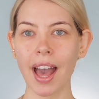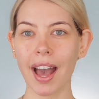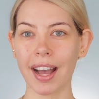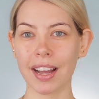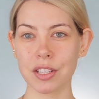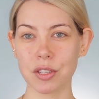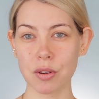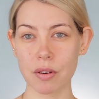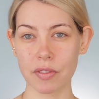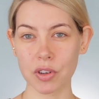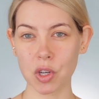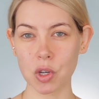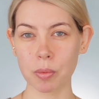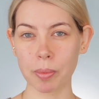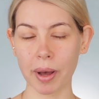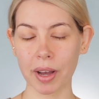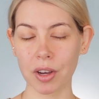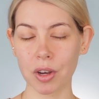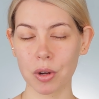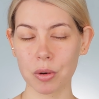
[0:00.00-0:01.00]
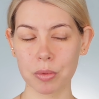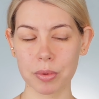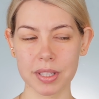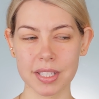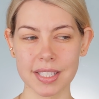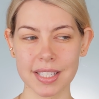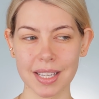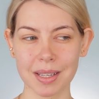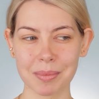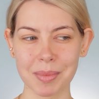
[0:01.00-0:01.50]
I do have a coupon code with
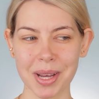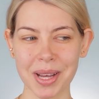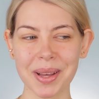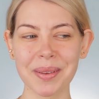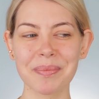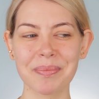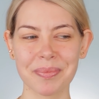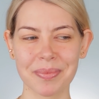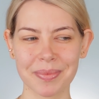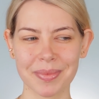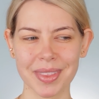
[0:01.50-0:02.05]
Sigma